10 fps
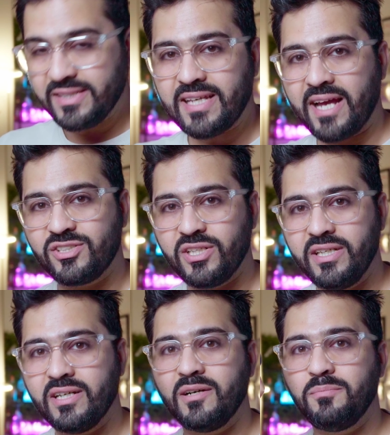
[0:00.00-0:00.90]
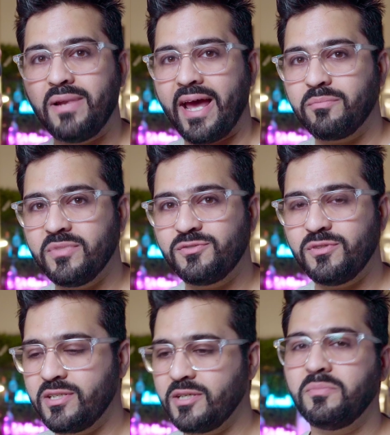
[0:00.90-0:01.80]
is actually a black mist
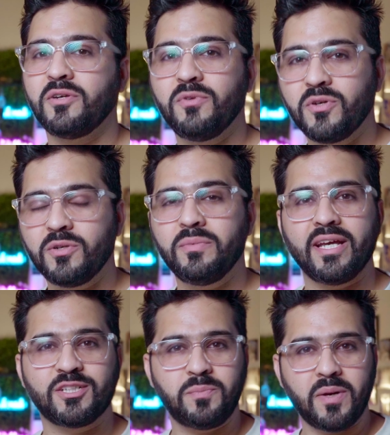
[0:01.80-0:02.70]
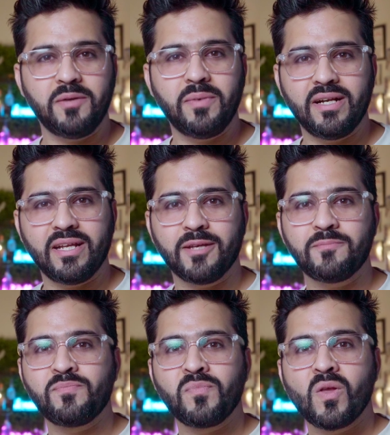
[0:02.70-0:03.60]
filter, but we're gonna be
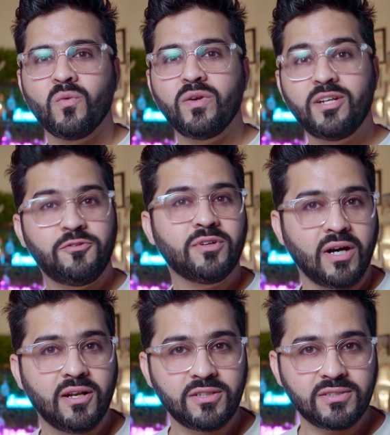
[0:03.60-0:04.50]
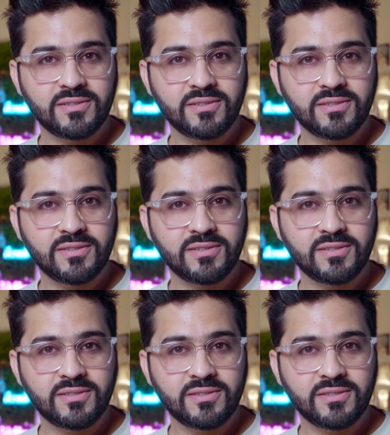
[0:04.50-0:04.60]
experimenting with different colors.